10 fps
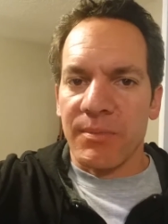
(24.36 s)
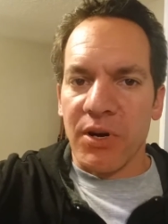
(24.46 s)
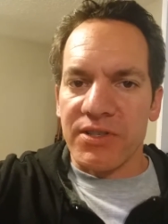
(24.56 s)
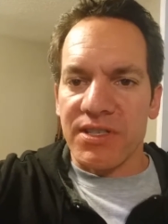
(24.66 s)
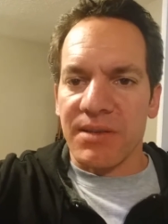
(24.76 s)

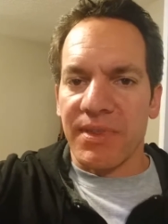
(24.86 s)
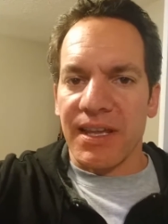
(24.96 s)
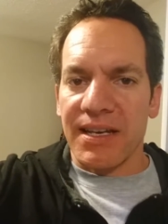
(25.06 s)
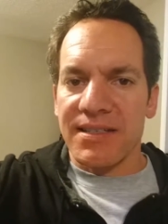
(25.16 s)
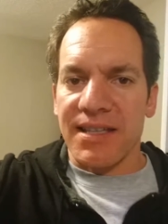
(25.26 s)
purchase some
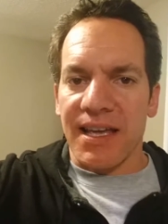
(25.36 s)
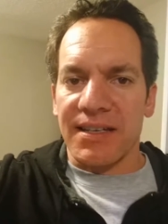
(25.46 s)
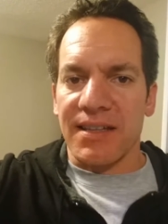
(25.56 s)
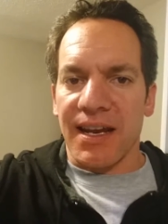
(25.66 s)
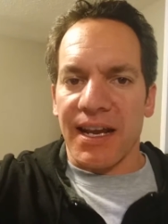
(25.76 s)
things
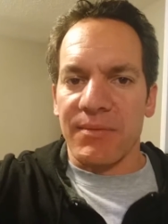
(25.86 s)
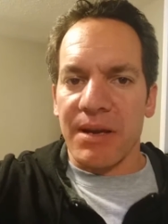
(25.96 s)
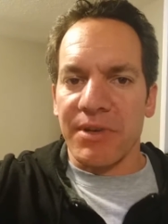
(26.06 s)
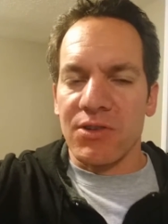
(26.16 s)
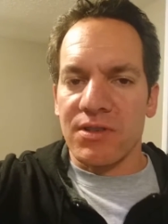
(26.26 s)
that, that I can
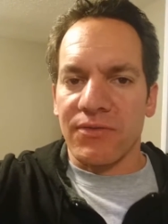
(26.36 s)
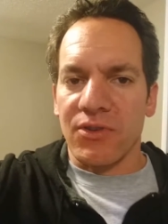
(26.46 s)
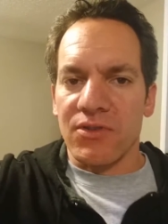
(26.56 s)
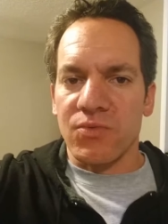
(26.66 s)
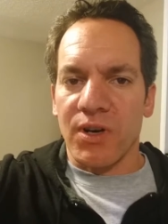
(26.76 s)
maybe use for
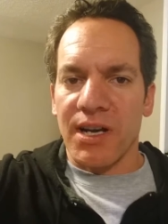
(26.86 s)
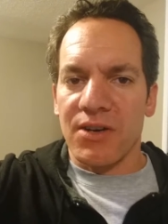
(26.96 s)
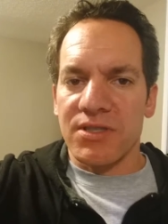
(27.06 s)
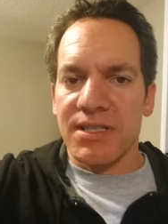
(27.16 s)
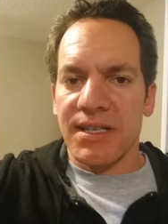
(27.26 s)
those
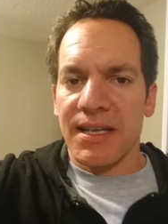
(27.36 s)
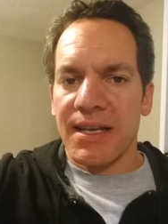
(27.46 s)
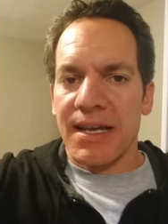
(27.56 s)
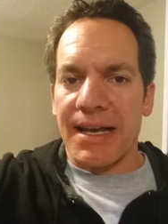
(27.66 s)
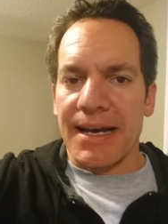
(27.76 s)
workouts
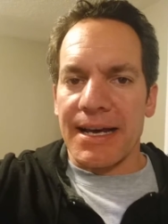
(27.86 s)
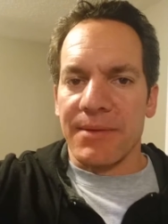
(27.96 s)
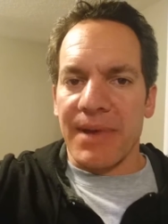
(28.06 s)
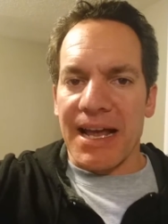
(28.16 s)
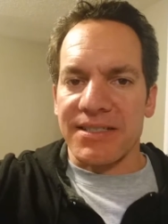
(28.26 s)

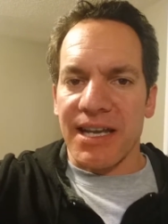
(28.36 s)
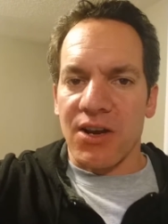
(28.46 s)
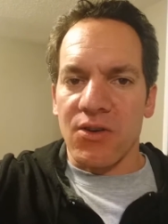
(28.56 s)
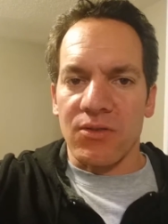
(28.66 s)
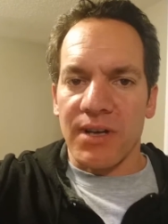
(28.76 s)
um, as I
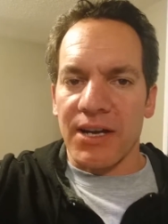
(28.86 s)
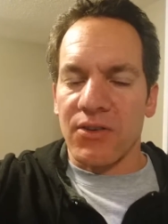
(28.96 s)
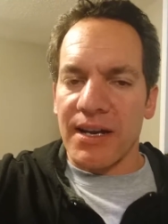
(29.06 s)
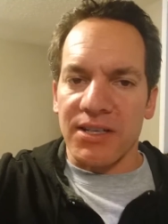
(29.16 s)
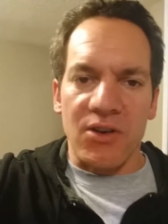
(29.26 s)
go. I
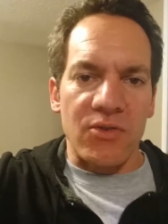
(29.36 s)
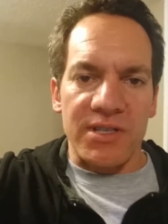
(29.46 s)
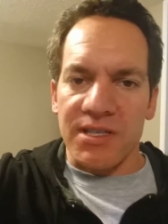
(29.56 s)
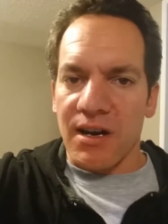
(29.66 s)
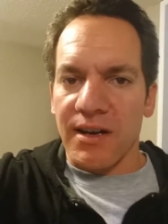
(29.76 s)
don't have to go
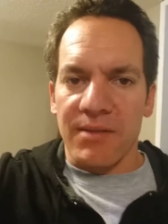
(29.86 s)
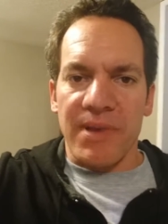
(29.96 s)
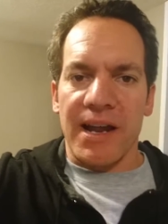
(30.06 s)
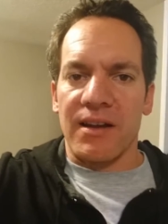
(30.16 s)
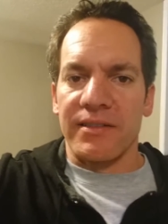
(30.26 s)
and start and
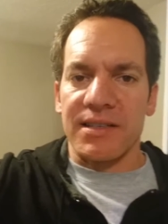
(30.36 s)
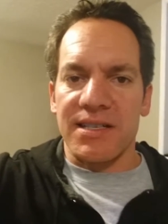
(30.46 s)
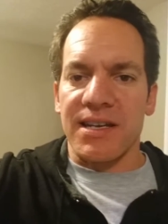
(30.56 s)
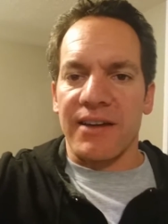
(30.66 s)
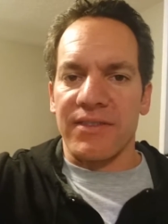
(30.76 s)
buy all this
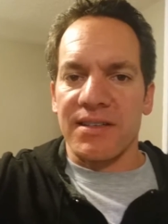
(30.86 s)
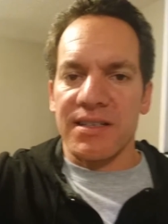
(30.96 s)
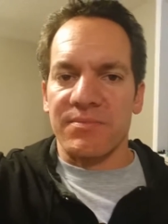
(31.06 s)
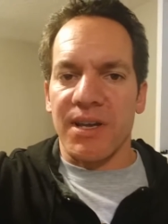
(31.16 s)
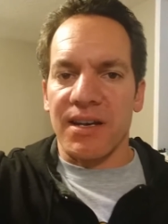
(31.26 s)
stuff. This
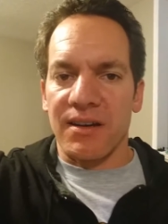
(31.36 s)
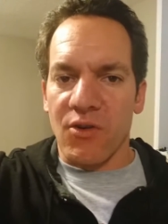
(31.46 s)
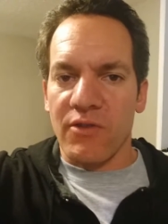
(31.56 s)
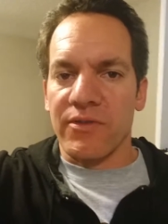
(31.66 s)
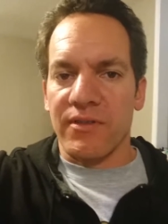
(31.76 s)
has been
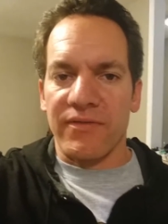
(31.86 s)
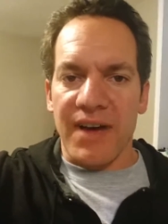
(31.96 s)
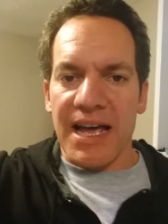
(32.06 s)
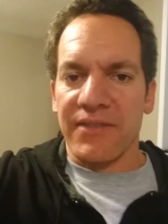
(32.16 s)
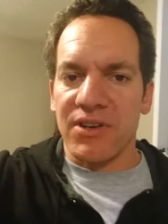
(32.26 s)
over
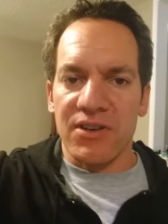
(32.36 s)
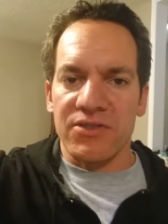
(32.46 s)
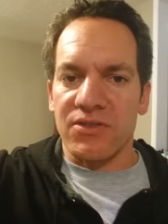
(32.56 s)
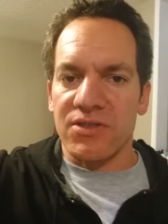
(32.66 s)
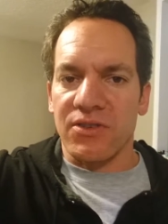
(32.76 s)
five
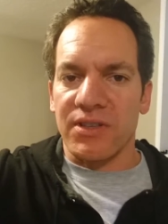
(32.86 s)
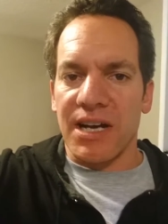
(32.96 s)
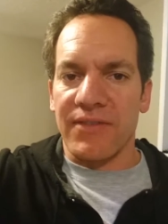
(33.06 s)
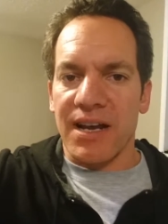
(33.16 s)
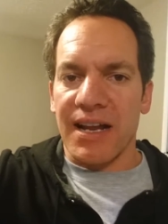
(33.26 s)
years or so that
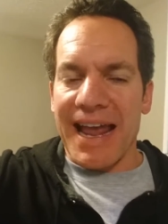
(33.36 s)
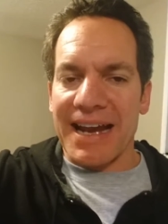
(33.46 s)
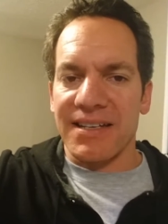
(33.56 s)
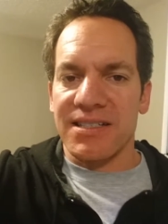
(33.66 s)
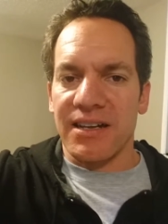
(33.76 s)
I've kind of
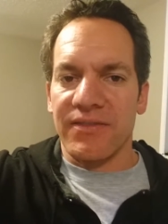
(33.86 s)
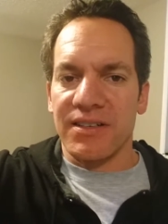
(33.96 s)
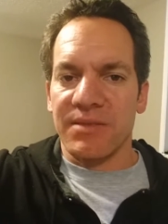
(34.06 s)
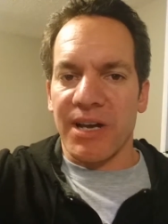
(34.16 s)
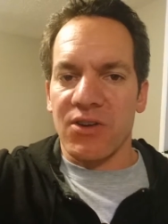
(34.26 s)
added stuff
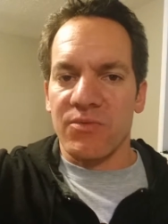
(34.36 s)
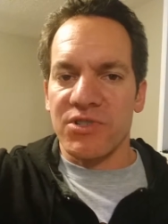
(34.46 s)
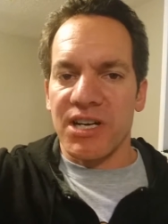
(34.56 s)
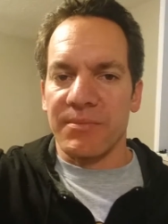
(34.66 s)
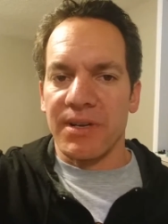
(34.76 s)
into my home
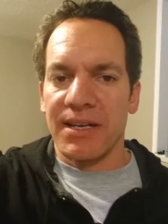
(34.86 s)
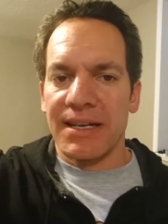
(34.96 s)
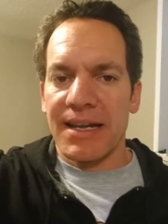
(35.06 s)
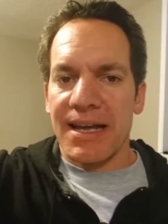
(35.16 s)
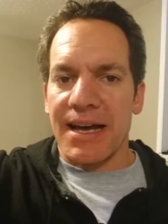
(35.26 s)
gym.
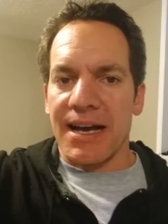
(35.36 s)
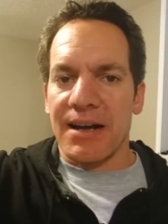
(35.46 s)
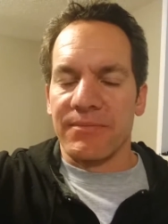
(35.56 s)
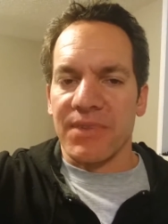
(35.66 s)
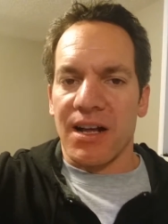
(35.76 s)

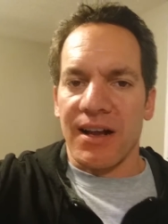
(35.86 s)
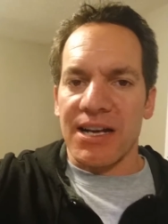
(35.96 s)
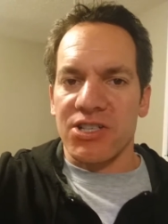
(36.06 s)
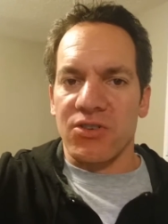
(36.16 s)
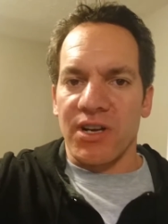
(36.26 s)
Um, I'll
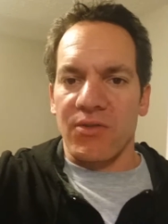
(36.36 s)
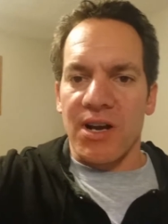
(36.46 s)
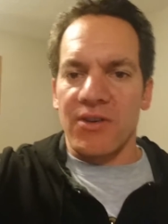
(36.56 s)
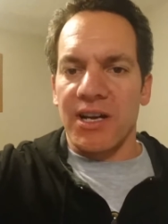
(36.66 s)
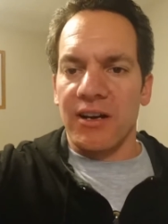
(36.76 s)
kind of show you
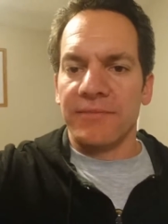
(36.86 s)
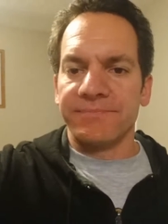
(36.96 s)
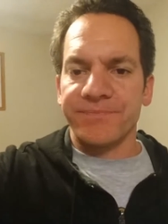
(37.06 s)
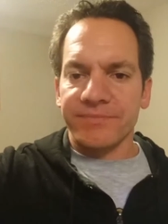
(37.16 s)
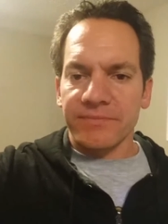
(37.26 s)
around here.